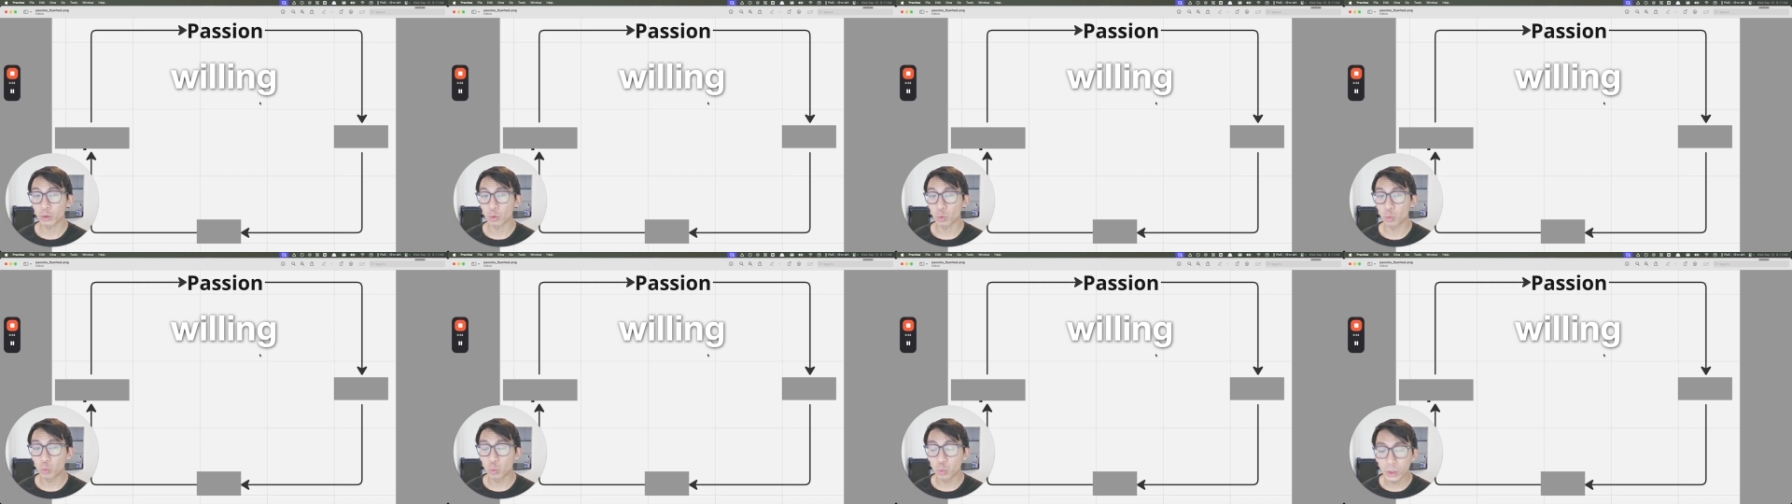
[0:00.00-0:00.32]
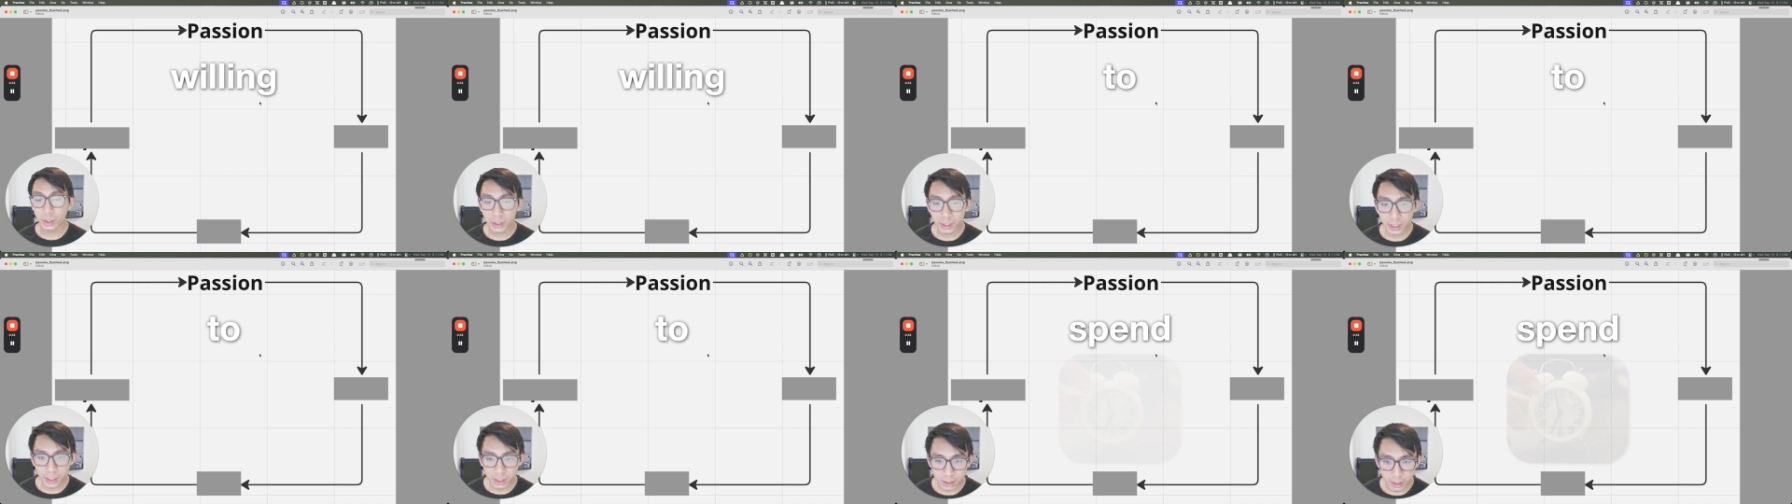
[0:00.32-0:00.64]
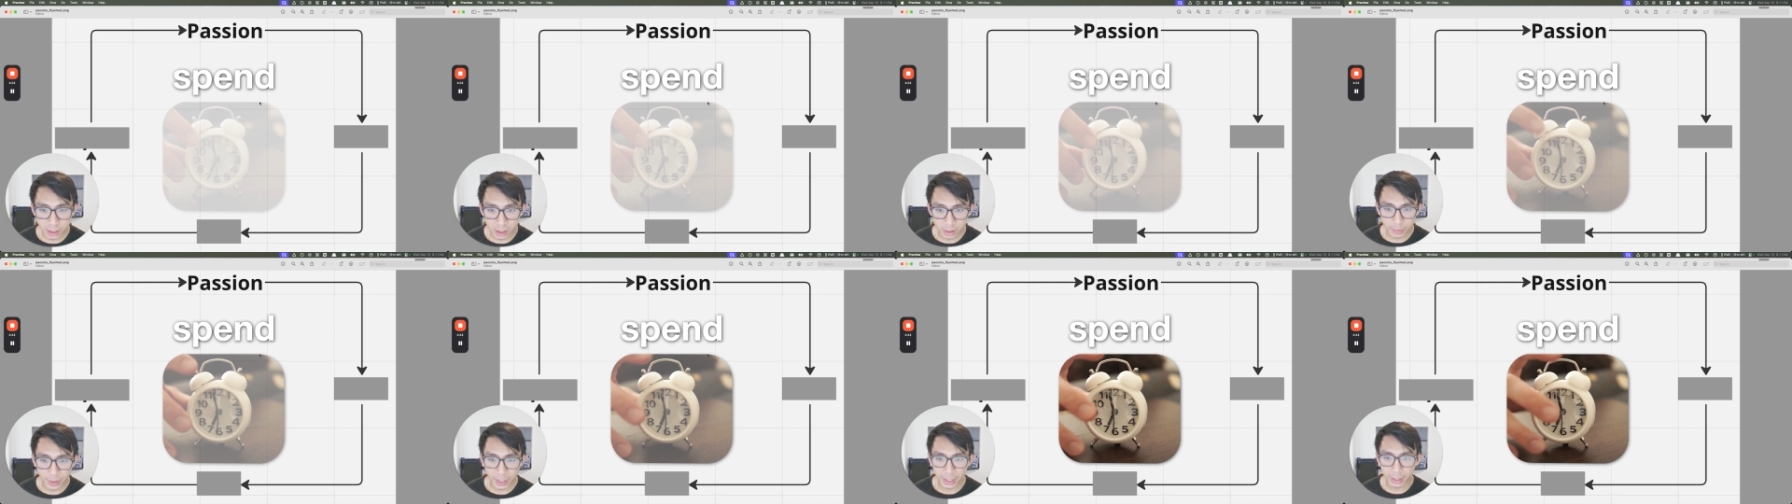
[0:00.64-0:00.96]
willing to
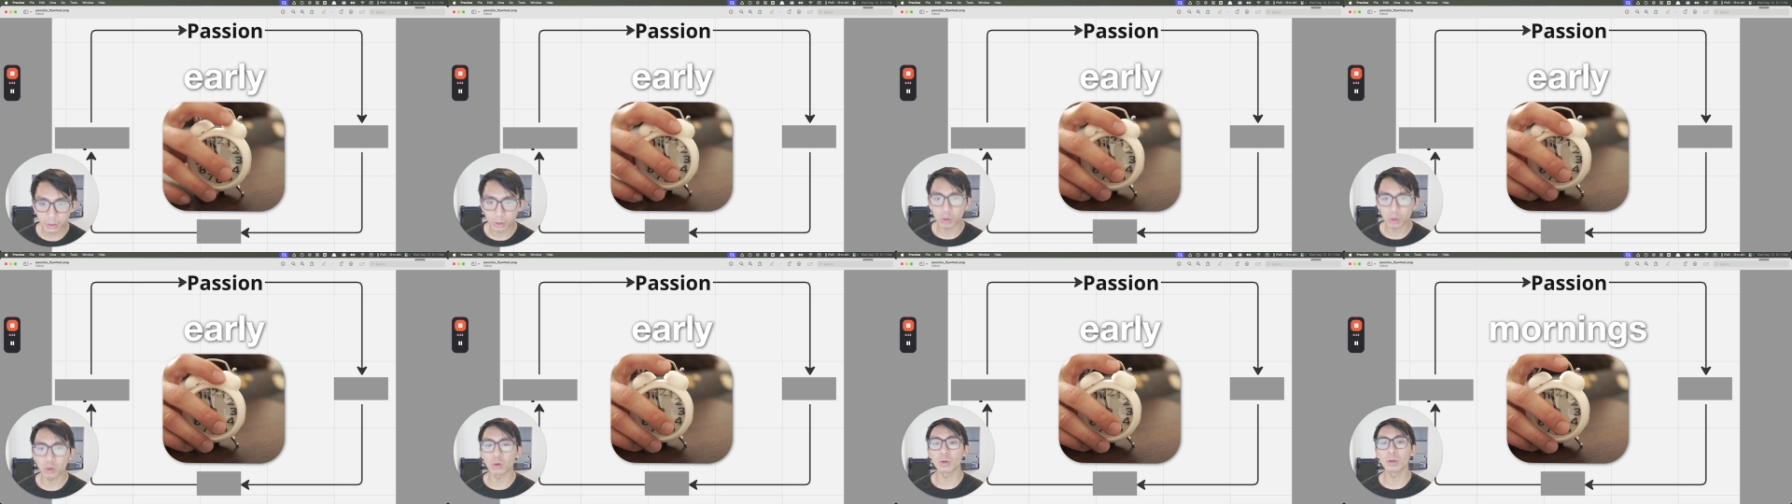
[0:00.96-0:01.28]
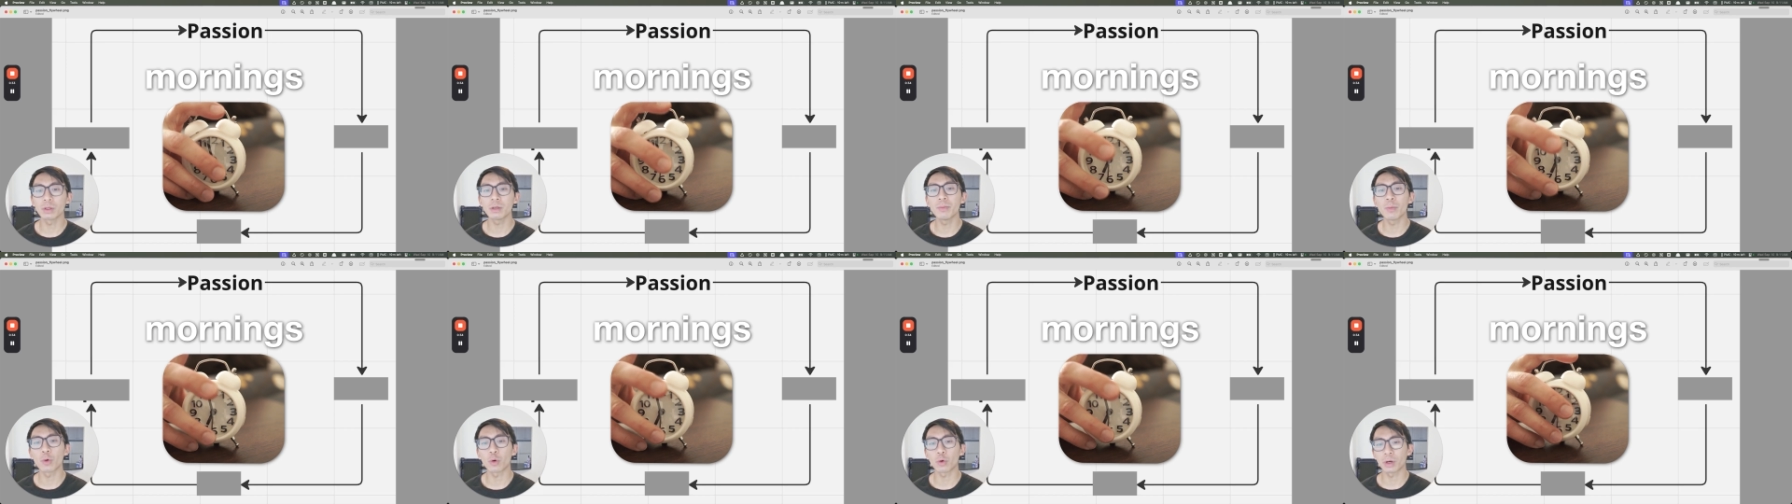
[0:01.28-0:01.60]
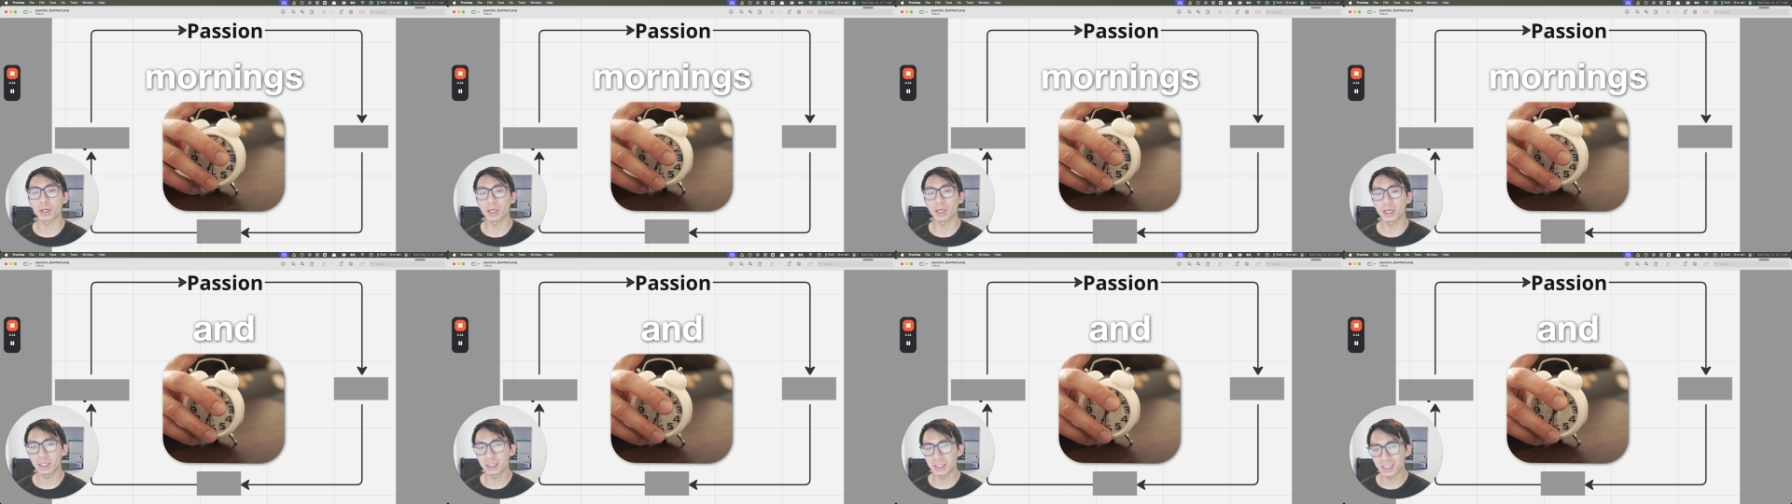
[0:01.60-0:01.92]
spend early
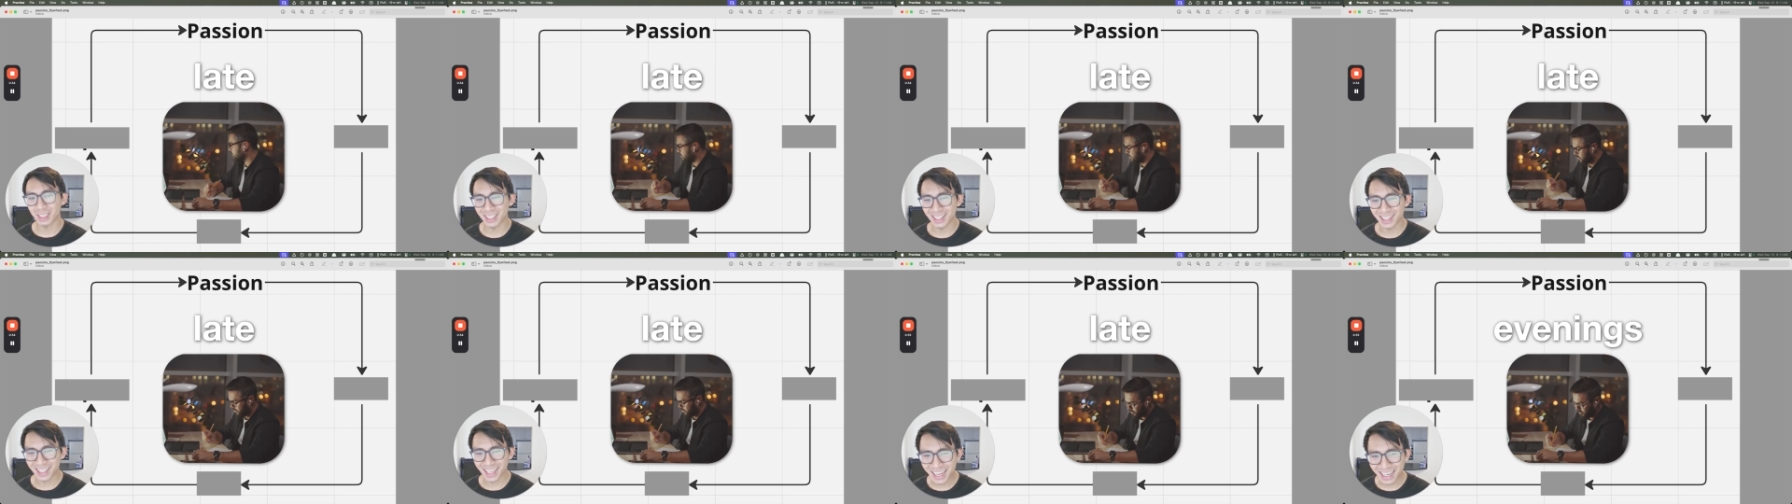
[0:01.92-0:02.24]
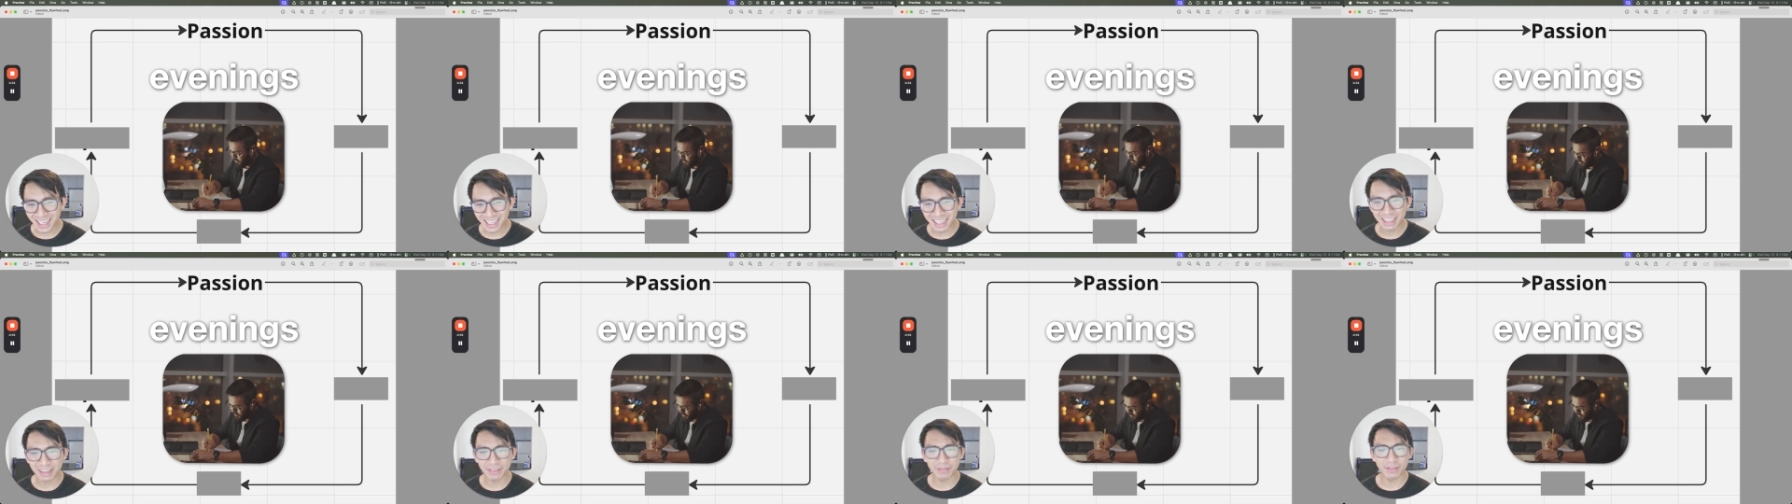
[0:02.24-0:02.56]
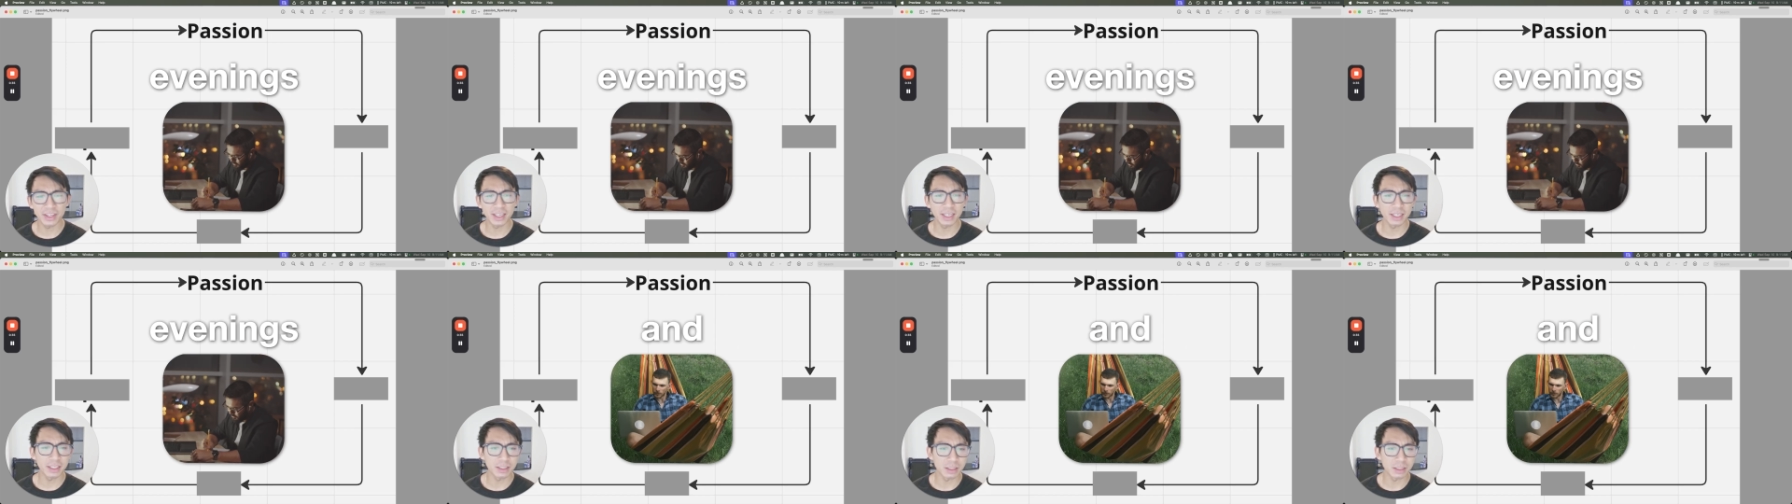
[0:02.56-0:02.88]
mornings and late
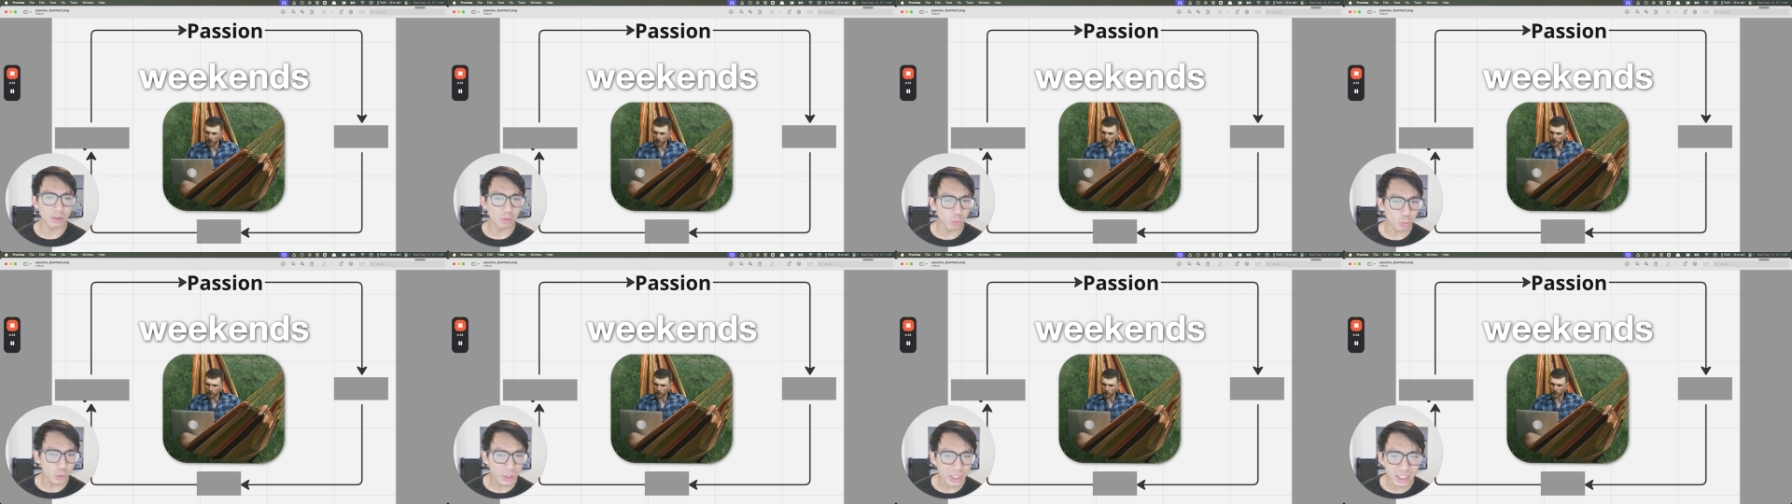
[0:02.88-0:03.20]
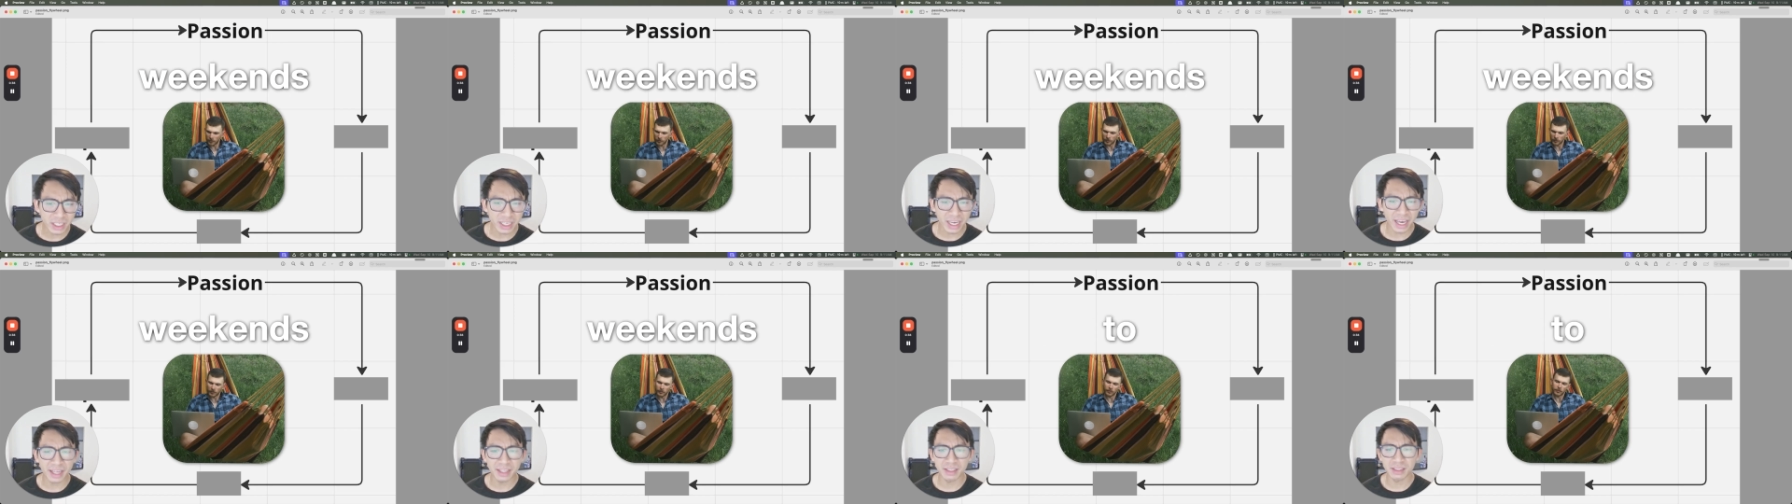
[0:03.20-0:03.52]
evenings and weekends